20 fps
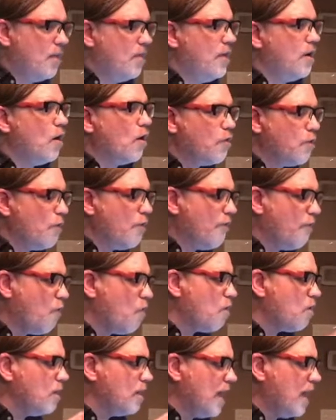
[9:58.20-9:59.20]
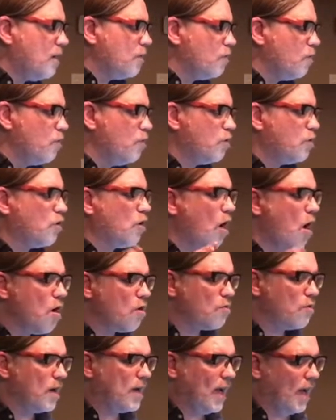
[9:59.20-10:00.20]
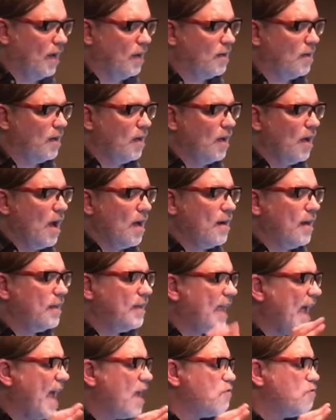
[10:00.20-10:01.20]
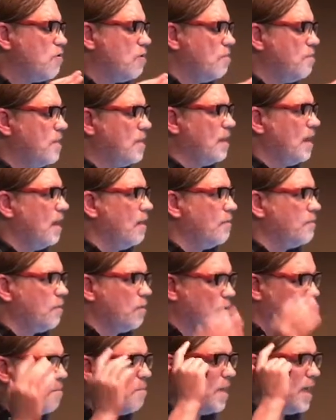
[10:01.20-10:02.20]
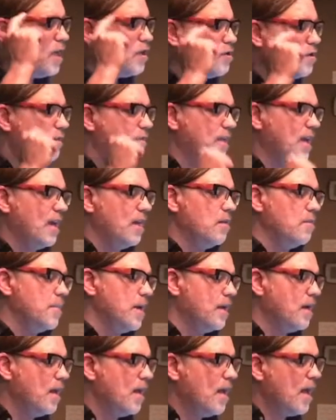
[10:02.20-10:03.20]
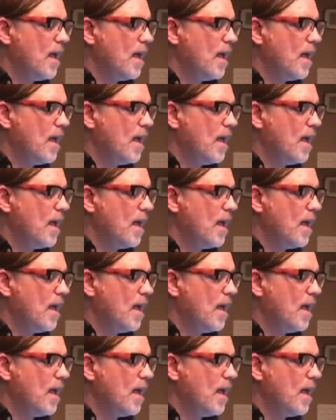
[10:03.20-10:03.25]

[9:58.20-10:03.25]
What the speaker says: The other four lanterns congregate and attach themselves to the makeshift helmet.